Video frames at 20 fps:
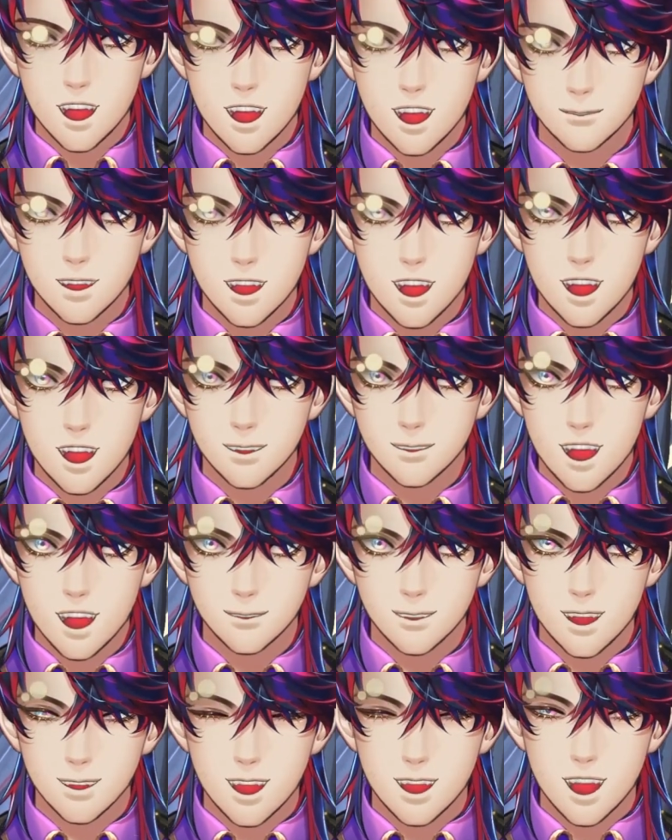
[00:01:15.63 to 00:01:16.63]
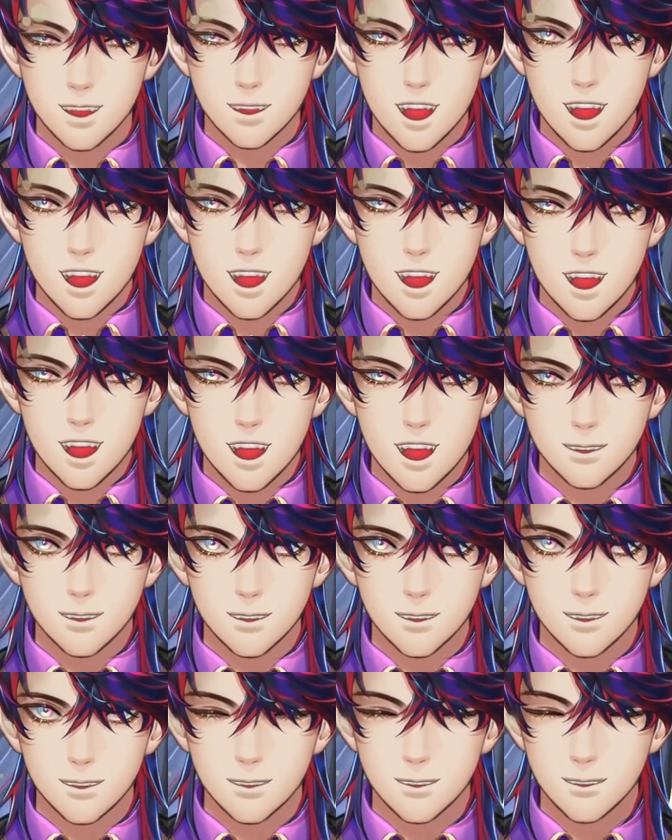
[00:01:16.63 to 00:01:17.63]
the, that seems like a
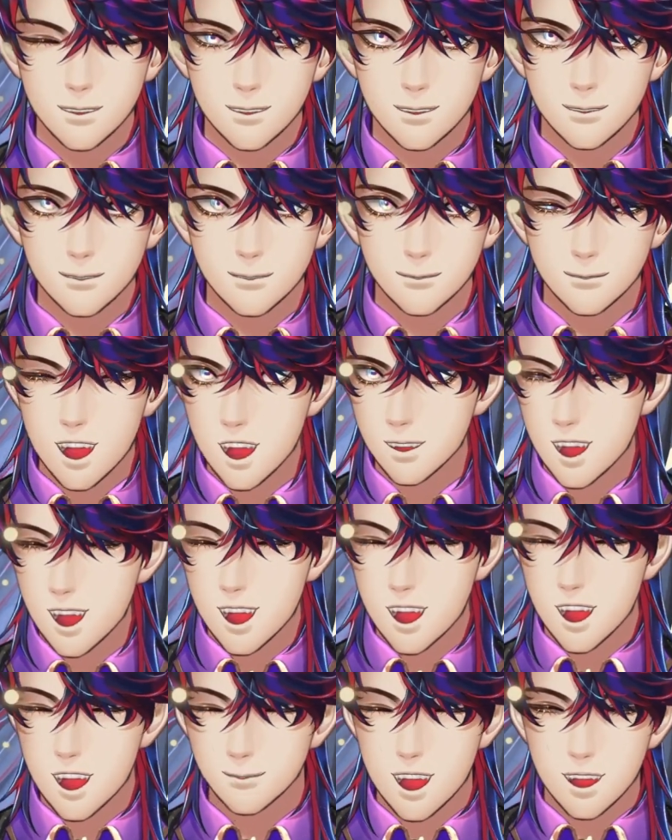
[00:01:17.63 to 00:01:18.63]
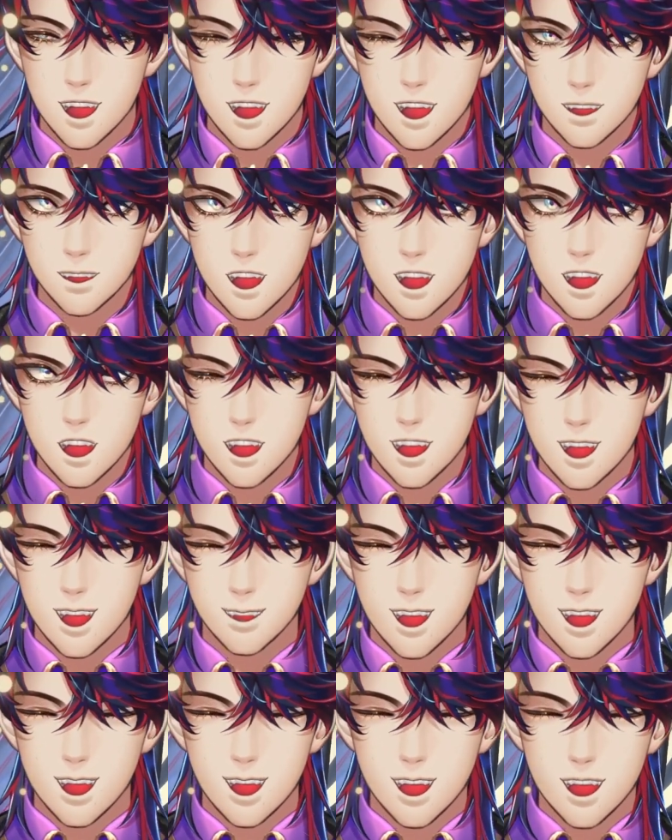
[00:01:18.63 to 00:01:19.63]
that seems like a job for
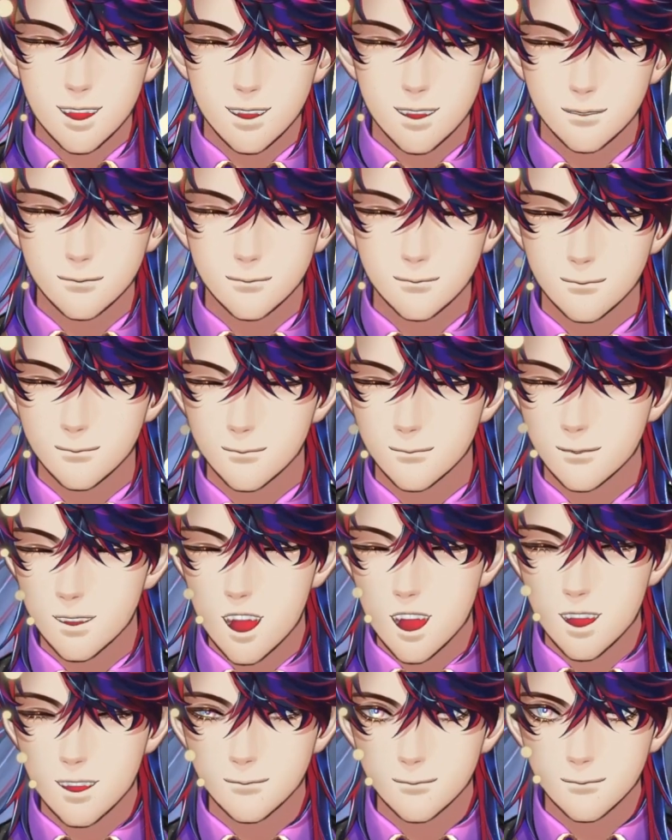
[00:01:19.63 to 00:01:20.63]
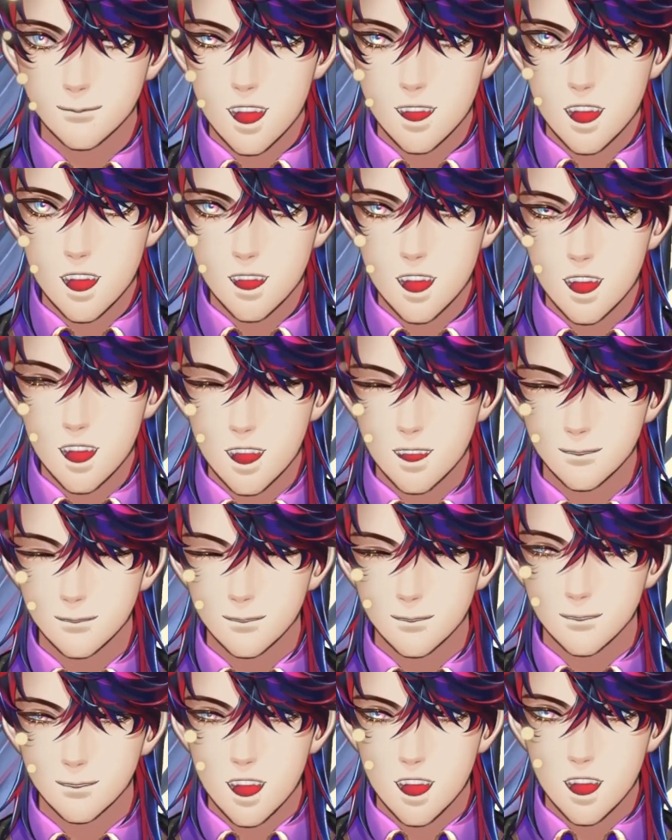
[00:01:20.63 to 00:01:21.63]
Sensei. Mm, Abyssos,
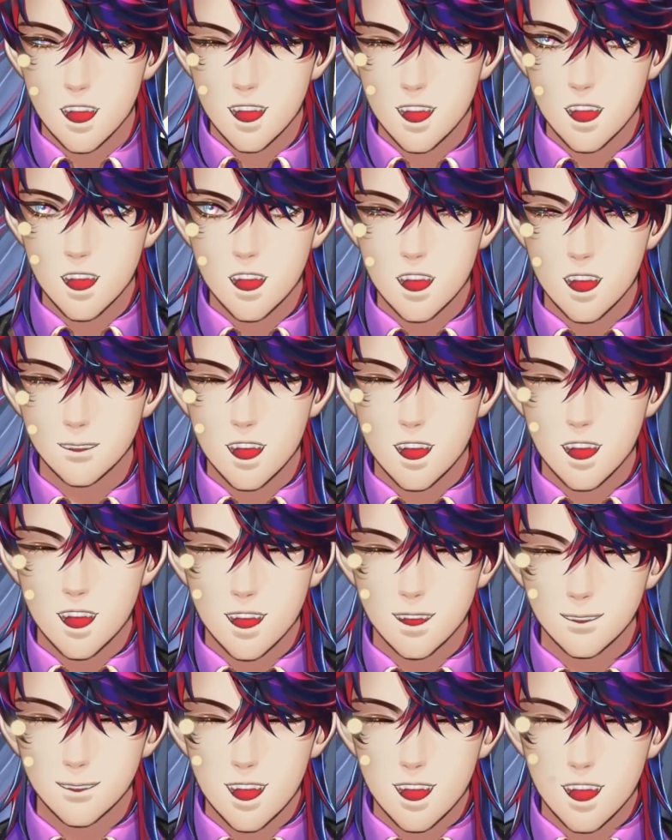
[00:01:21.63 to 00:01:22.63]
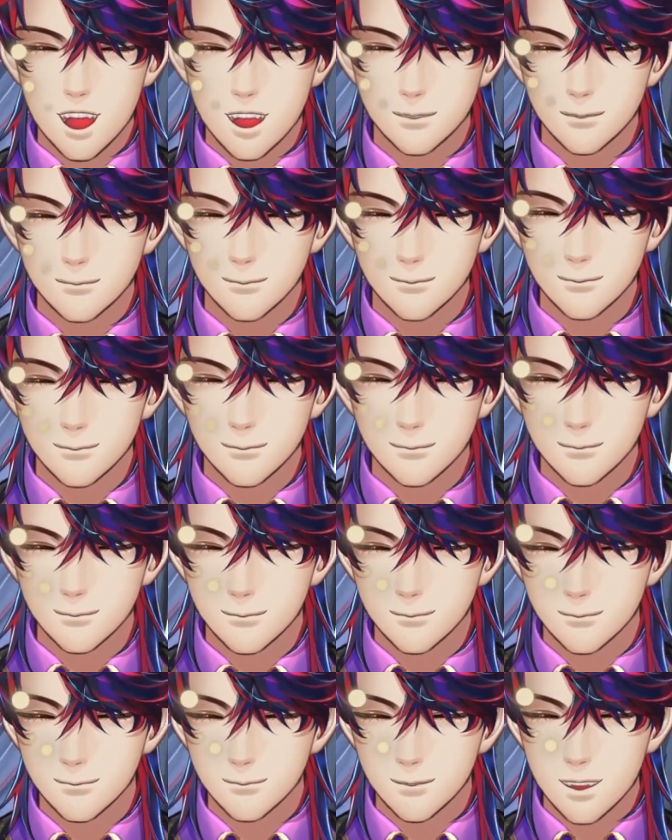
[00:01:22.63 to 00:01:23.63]
Abydos High School, huh?
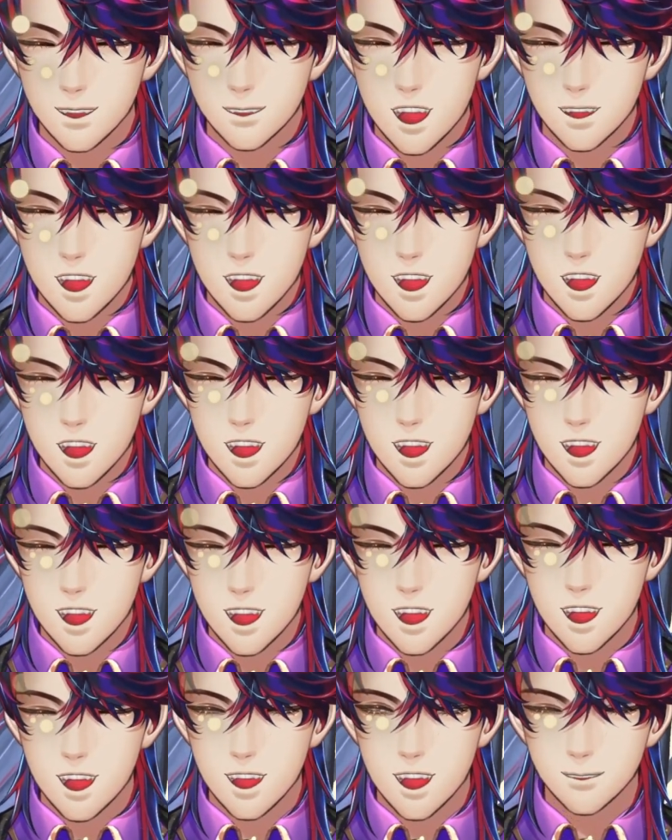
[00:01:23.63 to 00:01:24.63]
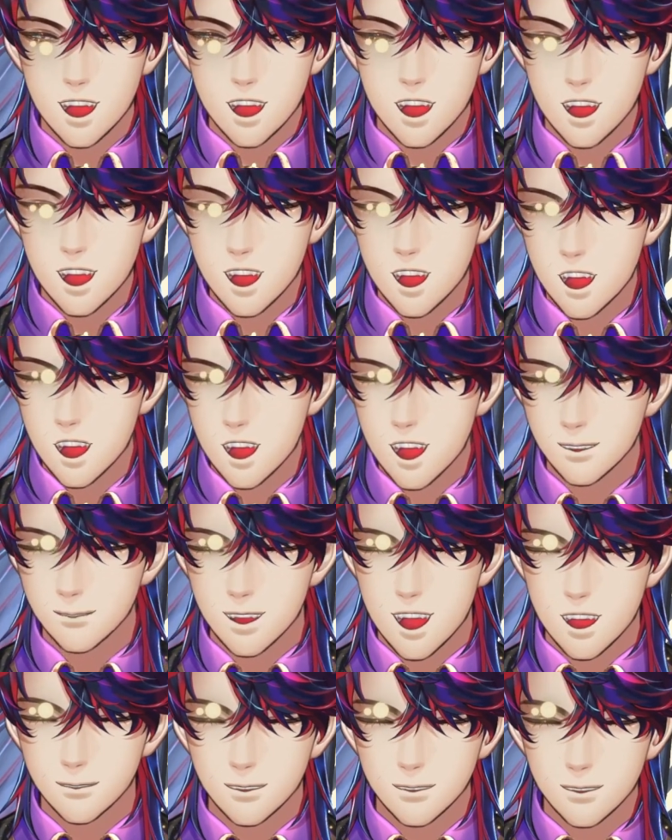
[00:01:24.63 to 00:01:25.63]
It used to have a large, thriving
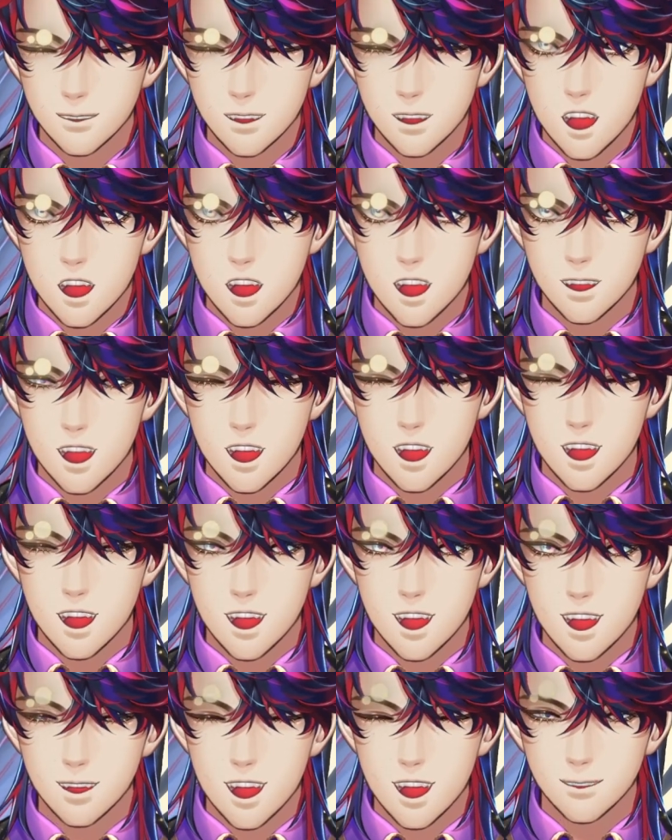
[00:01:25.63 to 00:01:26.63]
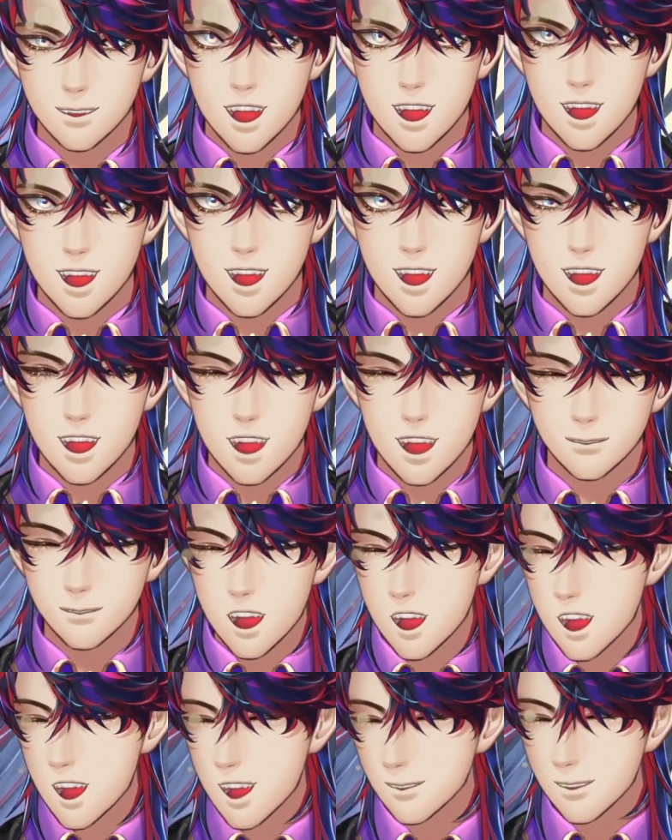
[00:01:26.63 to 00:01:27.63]
district, but it fell on hard times due to
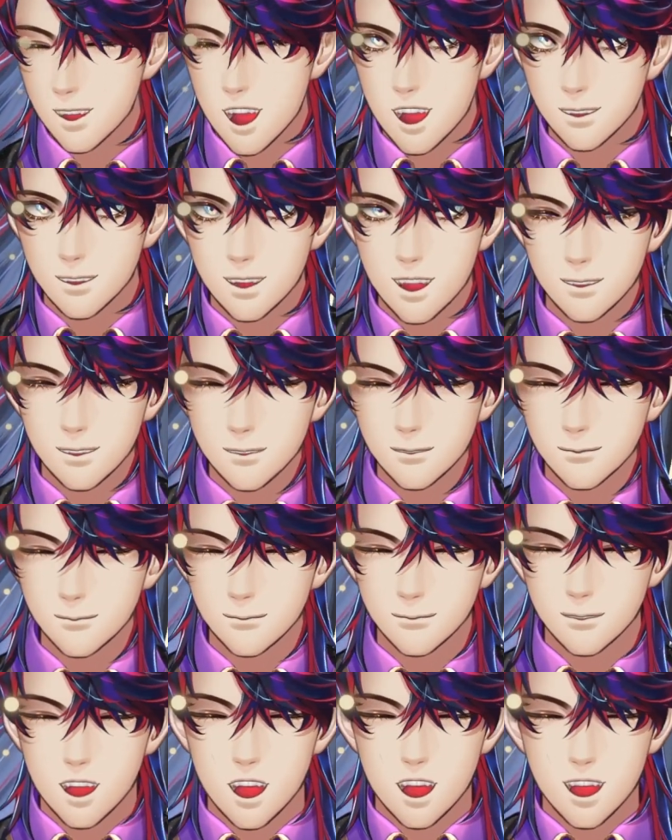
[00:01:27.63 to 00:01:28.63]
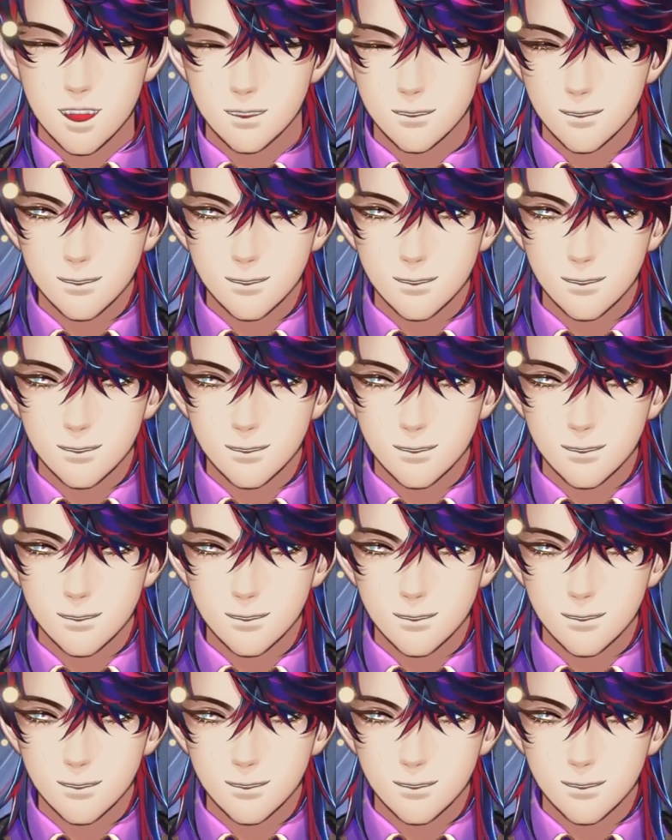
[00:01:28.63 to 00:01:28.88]
climate change. Uh, really?